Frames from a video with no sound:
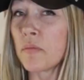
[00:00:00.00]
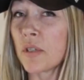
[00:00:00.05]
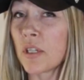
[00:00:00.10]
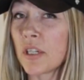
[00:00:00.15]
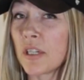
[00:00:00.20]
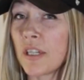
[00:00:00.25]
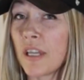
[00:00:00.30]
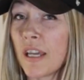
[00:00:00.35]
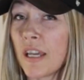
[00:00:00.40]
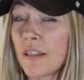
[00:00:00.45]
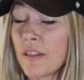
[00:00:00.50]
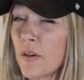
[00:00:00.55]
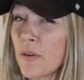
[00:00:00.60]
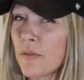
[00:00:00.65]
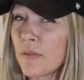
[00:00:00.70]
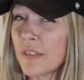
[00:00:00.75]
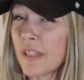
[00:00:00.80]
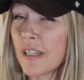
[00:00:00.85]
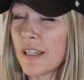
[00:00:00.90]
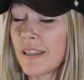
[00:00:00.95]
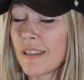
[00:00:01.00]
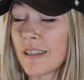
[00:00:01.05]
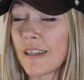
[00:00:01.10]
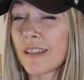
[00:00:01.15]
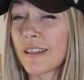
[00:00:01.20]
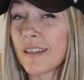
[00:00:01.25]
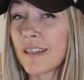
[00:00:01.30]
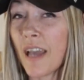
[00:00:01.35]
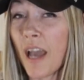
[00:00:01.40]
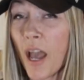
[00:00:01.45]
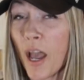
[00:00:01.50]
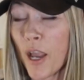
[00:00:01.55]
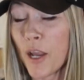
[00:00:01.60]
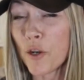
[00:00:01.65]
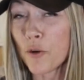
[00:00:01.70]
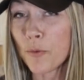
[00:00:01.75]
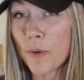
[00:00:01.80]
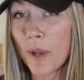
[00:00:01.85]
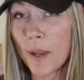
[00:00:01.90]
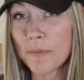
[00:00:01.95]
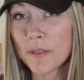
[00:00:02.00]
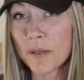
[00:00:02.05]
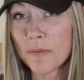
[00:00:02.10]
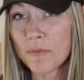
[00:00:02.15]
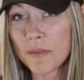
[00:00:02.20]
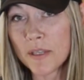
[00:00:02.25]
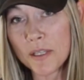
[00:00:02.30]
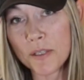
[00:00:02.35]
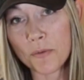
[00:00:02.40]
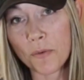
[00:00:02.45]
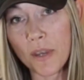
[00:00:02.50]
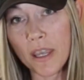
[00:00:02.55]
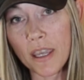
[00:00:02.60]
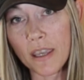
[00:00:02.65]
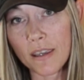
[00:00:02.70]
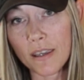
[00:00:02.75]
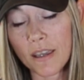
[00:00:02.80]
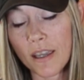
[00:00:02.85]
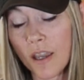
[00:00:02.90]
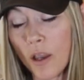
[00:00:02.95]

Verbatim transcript: But on that note, that kind of wraps up this week.